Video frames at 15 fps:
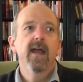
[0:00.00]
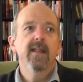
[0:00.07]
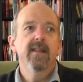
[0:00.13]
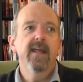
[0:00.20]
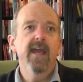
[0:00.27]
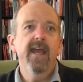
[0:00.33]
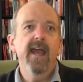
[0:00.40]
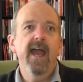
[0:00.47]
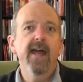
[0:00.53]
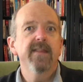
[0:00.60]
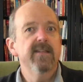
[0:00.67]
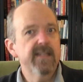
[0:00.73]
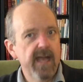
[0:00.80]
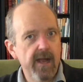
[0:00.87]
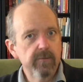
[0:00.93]
They had
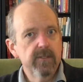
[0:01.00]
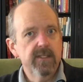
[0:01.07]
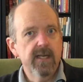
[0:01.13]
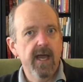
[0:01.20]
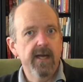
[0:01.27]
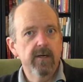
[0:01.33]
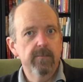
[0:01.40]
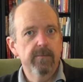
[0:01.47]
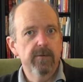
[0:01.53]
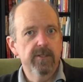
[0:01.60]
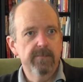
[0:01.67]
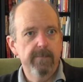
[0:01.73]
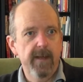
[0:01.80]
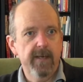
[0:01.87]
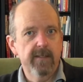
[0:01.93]
this outsider
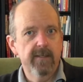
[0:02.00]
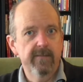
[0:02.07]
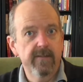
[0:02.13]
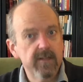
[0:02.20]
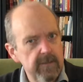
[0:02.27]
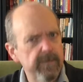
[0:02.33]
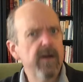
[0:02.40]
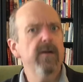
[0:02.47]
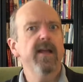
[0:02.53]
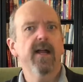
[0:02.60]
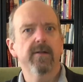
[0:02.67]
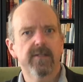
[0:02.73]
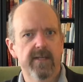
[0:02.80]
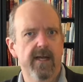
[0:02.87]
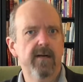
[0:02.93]
perspective, this very
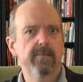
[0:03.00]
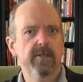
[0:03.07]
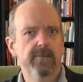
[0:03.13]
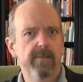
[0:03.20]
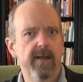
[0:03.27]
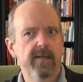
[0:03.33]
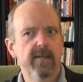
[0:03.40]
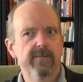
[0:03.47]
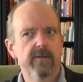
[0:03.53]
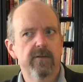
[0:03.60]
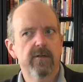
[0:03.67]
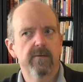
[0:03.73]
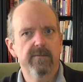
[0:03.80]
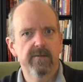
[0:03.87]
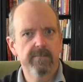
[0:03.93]
outsider perspective in
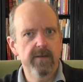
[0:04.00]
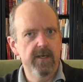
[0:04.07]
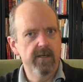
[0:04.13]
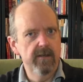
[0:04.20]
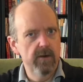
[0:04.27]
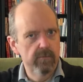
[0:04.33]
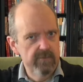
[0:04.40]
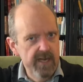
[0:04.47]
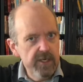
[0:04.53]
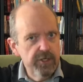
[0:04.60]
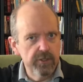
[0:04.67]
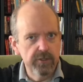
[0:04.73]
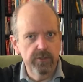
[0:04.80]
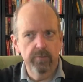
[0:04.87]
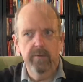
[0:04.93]
terms of being,
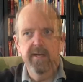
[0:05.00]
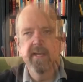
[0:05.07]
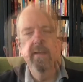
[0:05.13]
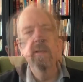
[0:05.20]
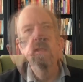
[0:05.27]
nations away,